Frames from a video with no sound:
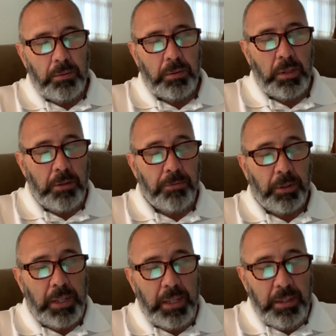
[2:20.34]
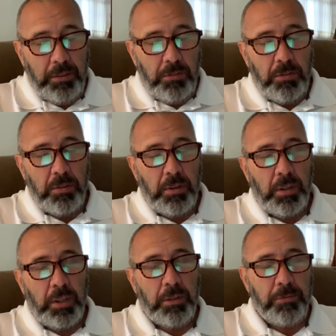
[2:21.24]
a love for kids,
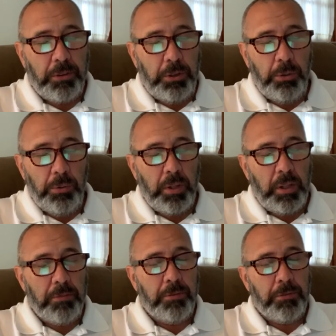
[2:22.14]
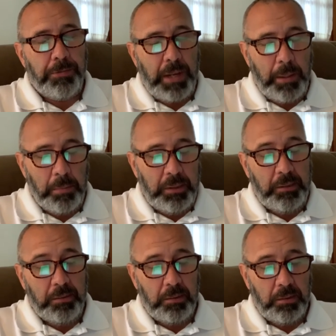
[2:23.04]
a love for youth, a love for
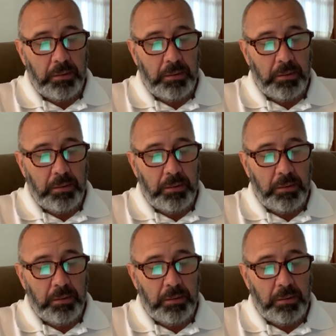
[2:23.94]
families.